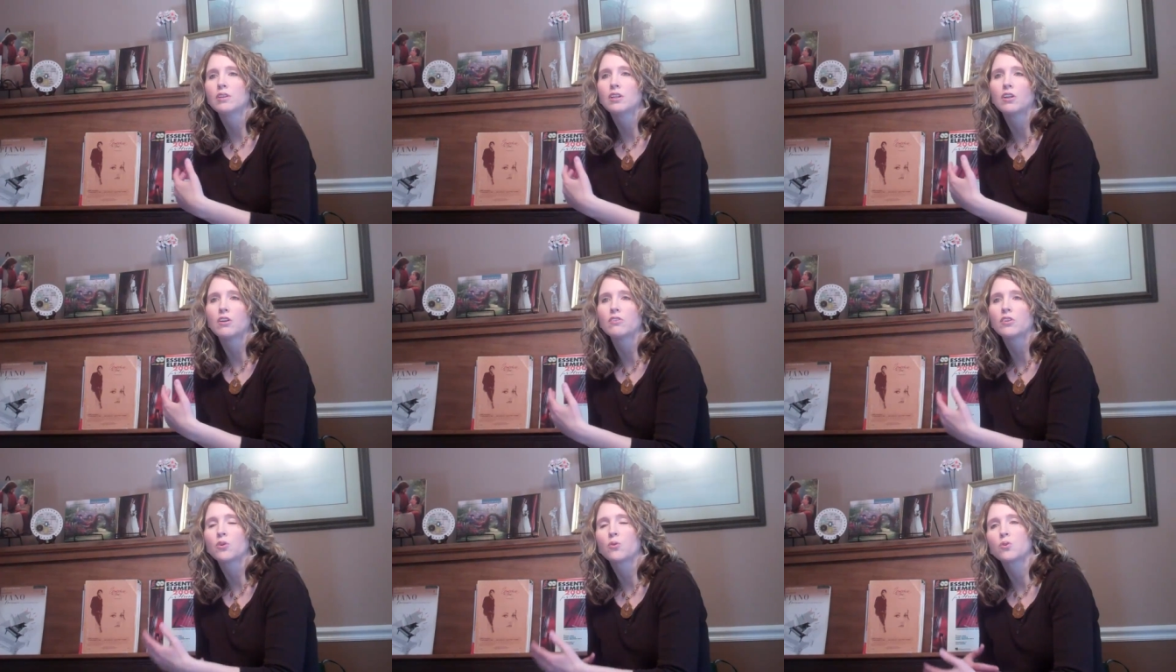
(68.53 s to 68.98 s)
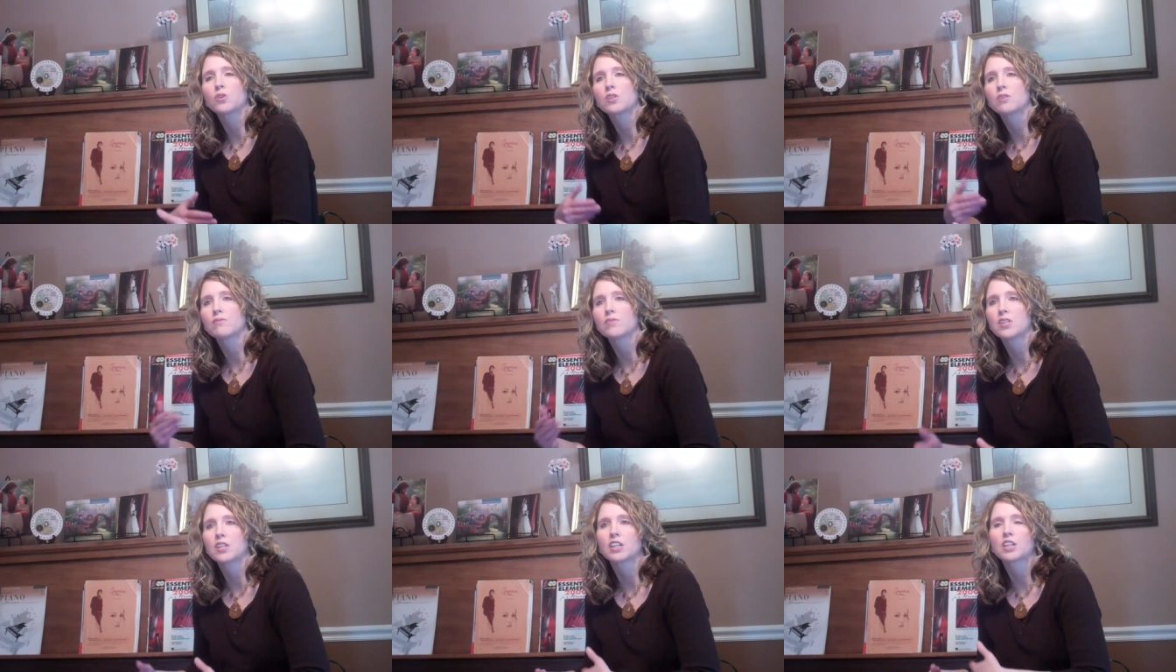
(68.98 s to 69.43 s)
the course
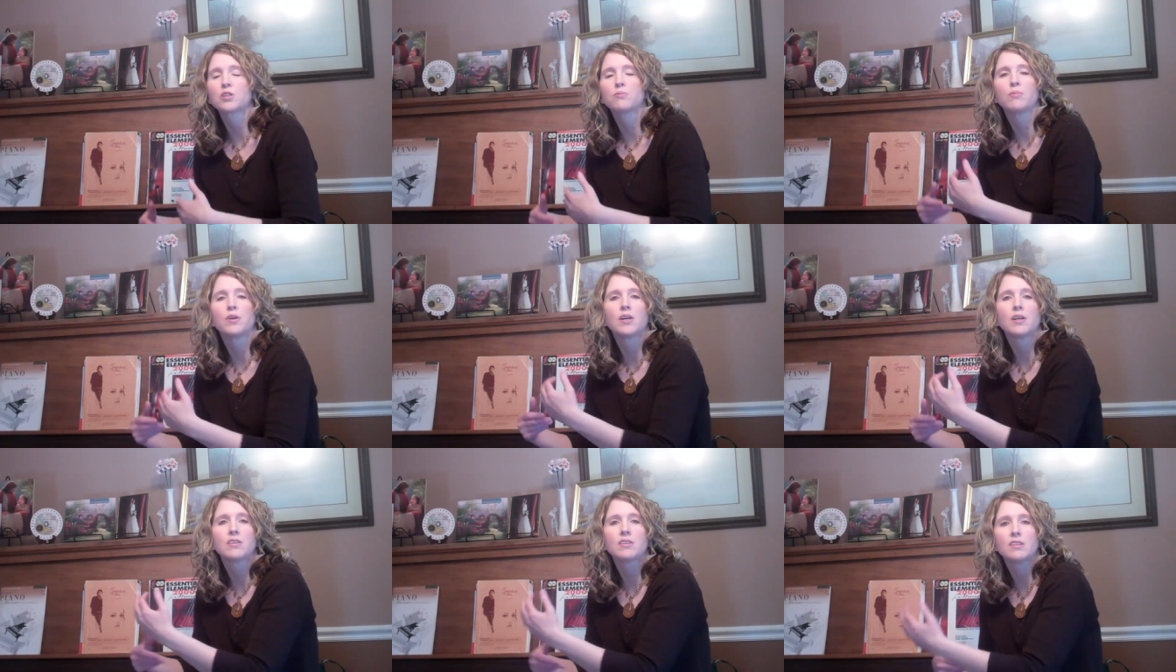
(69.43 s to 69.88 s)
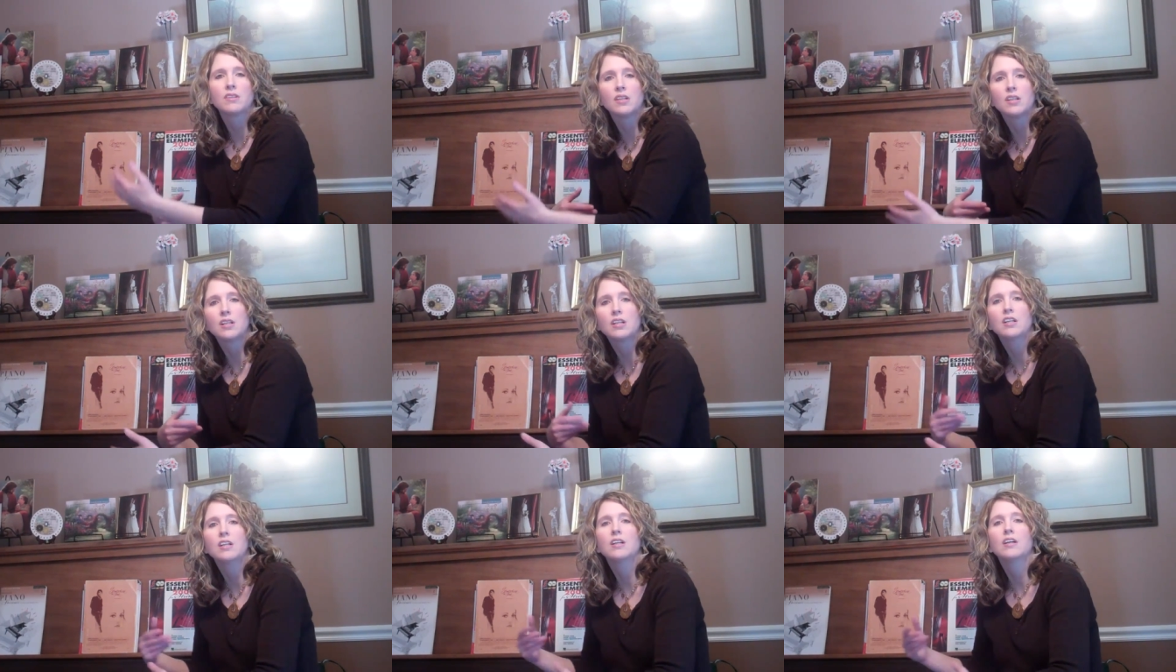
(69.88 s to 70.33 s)
of 6 months and
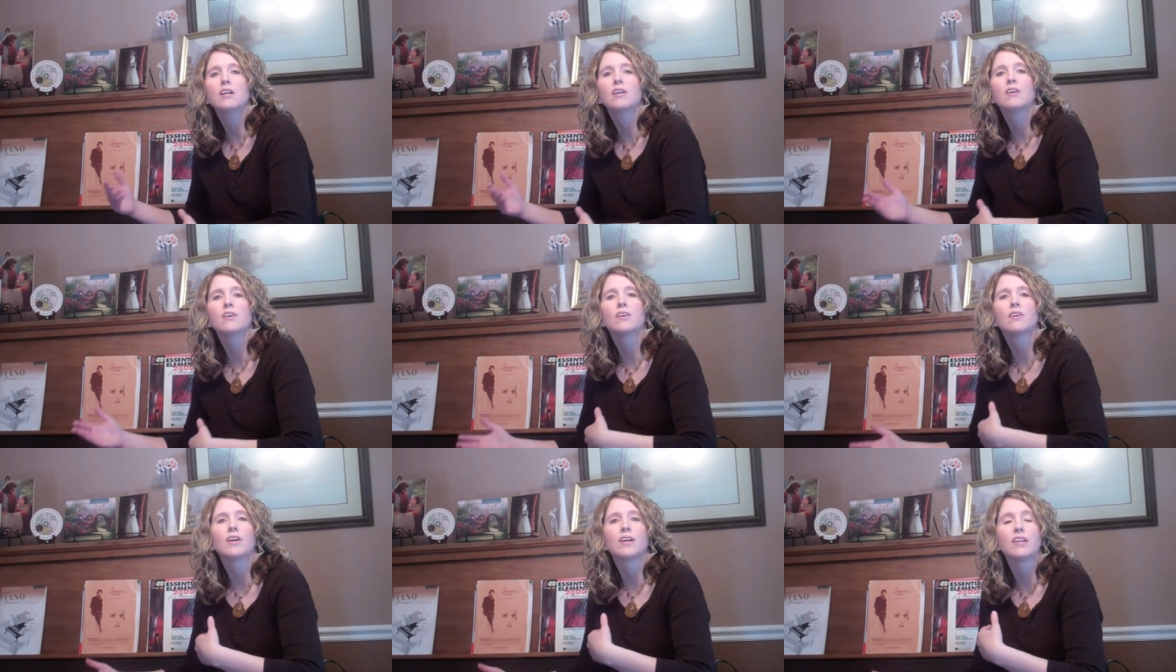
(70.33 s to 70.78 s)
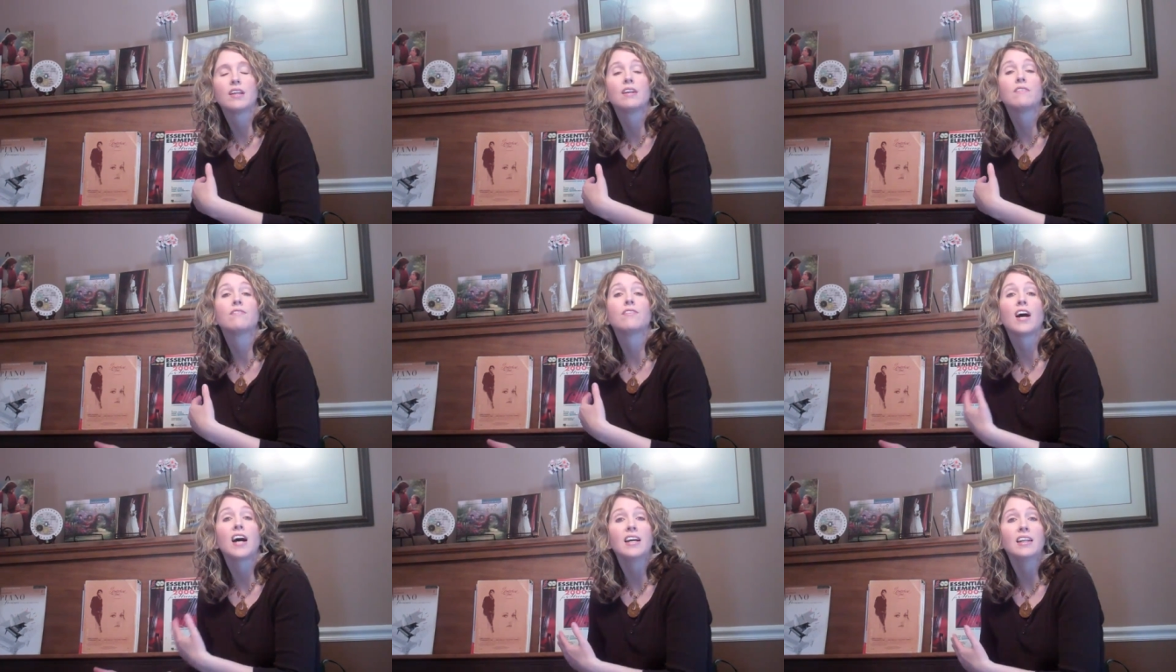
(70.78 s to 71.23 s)
then a year, and
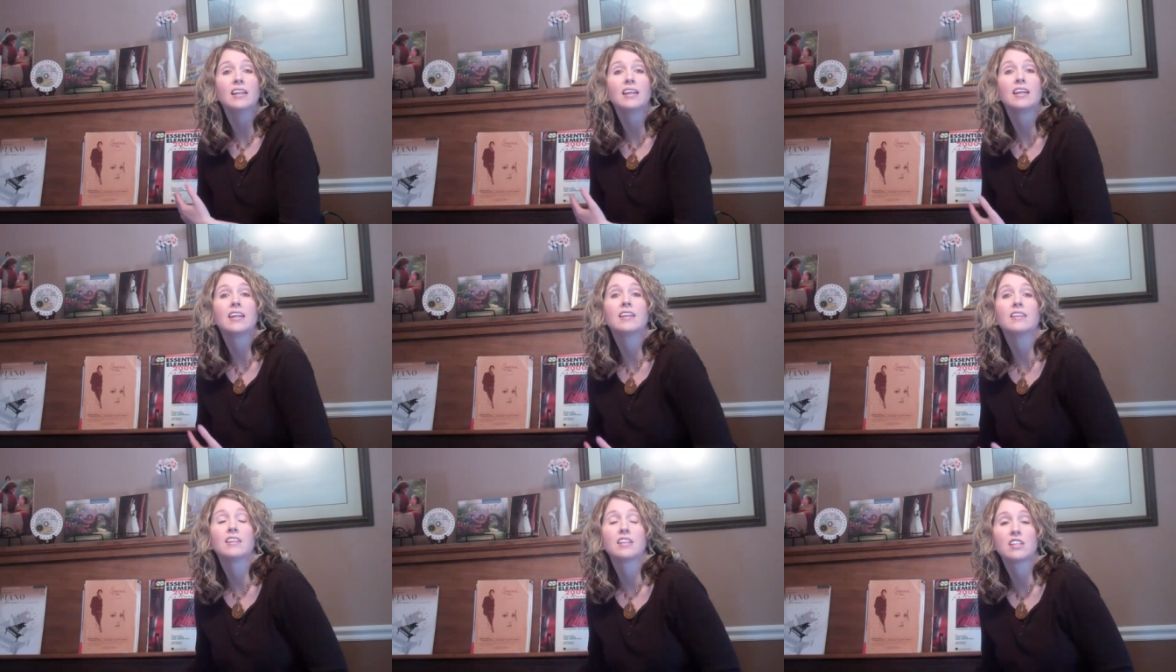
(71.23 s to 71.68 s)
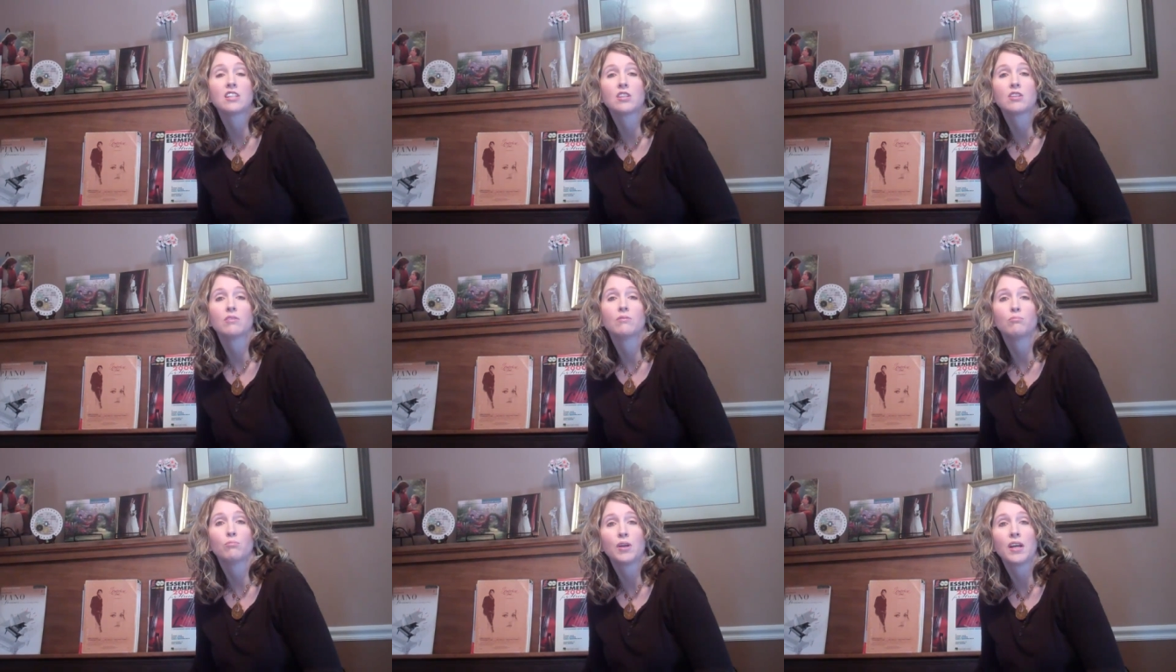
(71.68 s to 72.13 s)
then finally
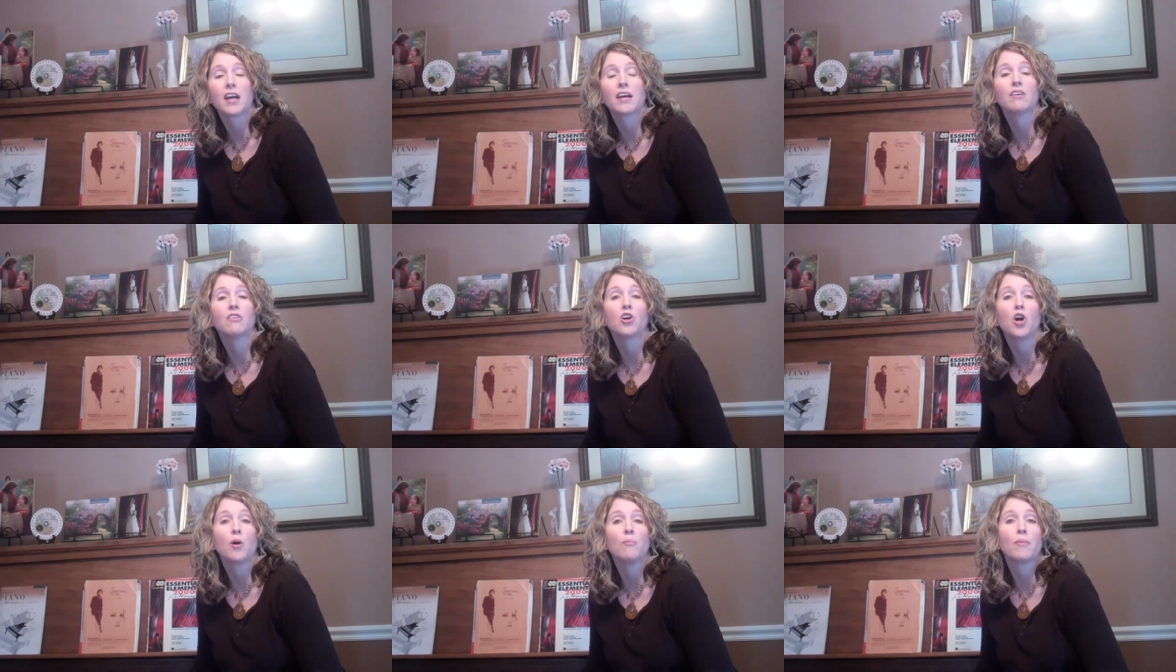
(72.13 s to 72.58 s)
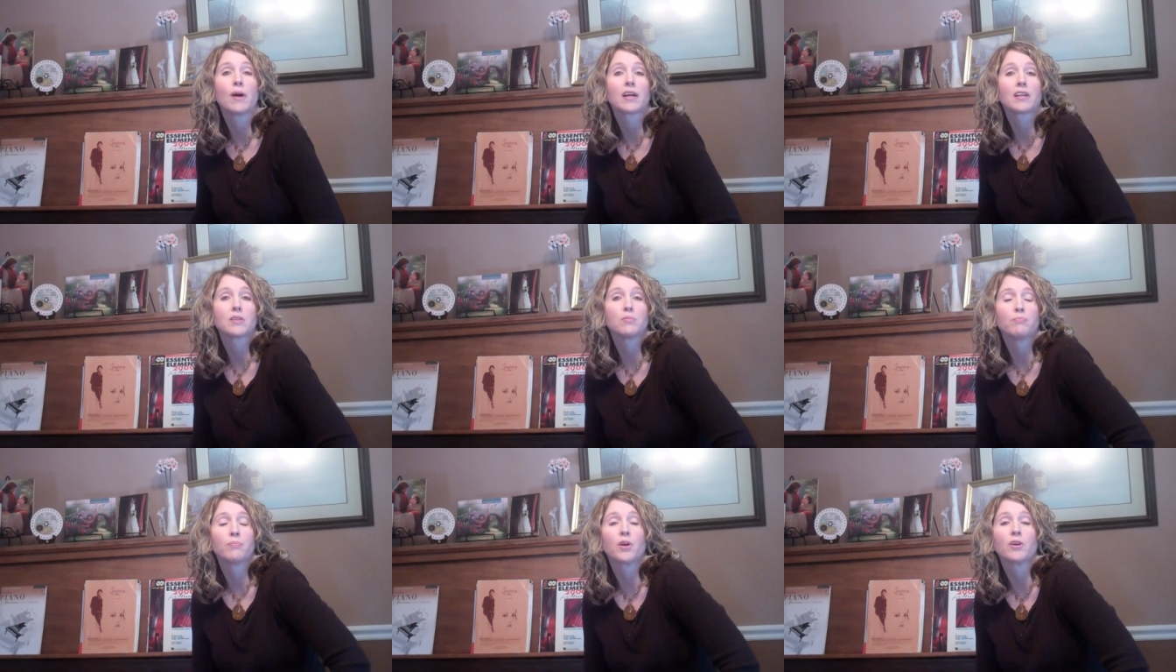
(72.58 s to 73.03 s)
this piano got
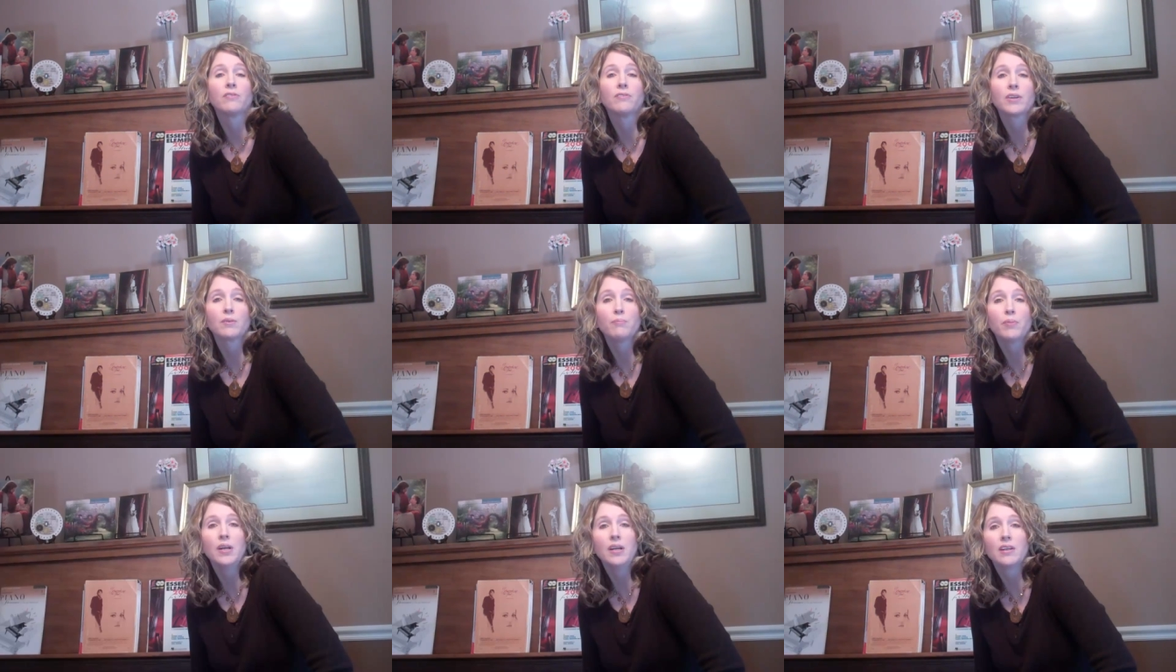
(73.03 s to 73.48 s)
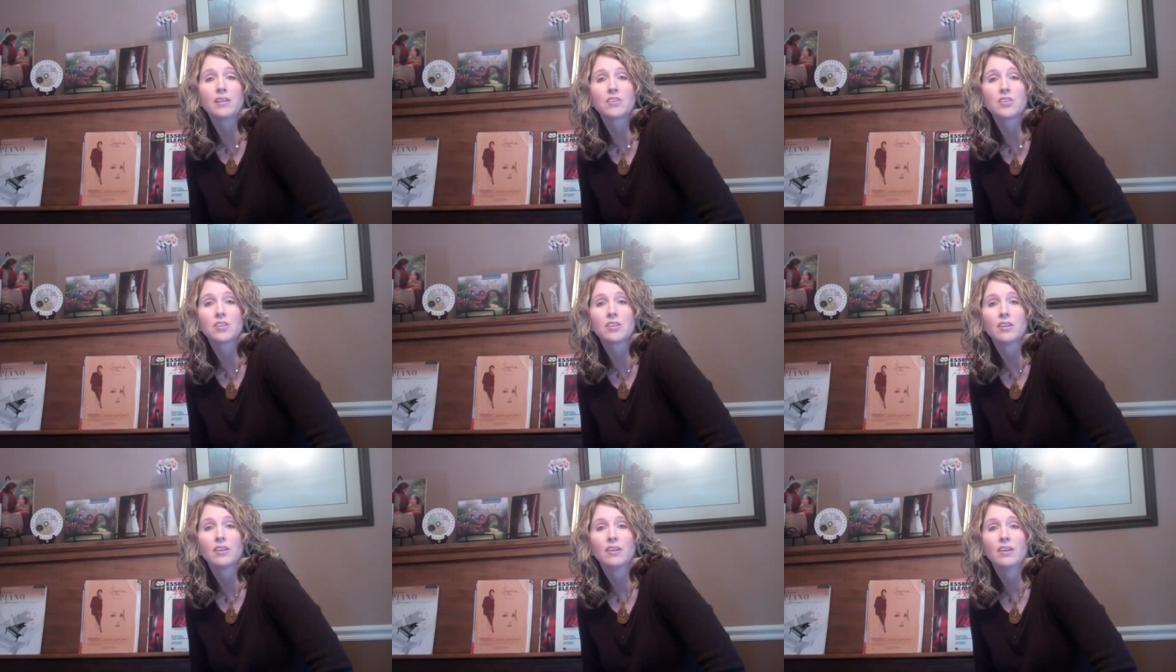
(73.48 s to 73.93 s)
back to perfect
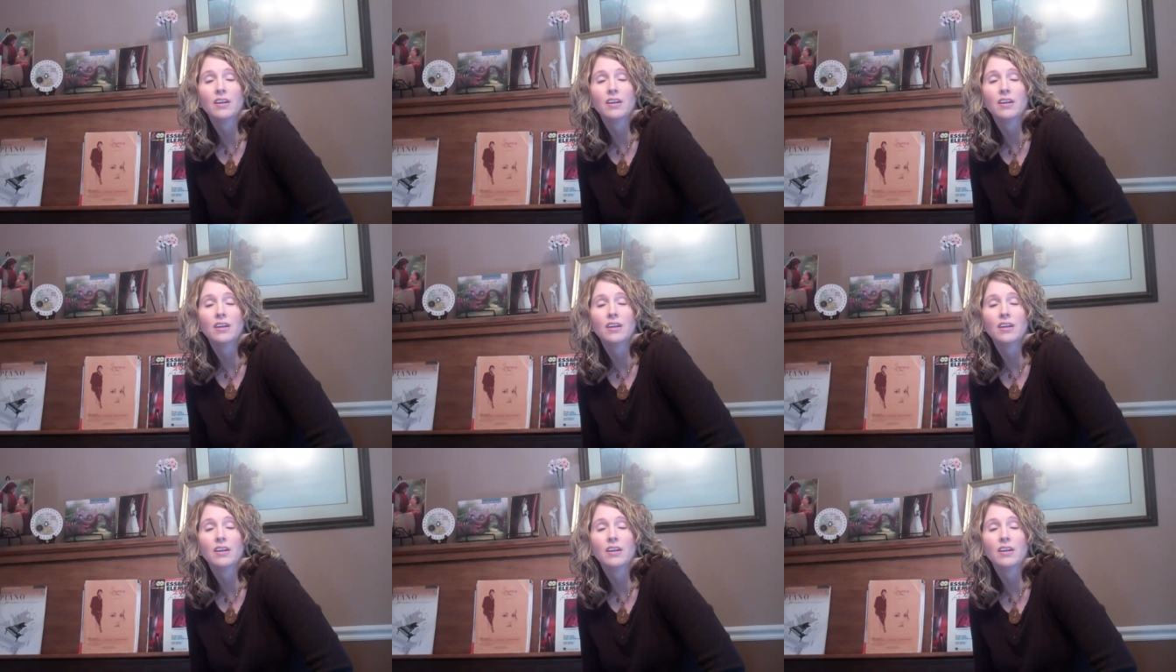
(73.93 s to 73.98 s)
pitch.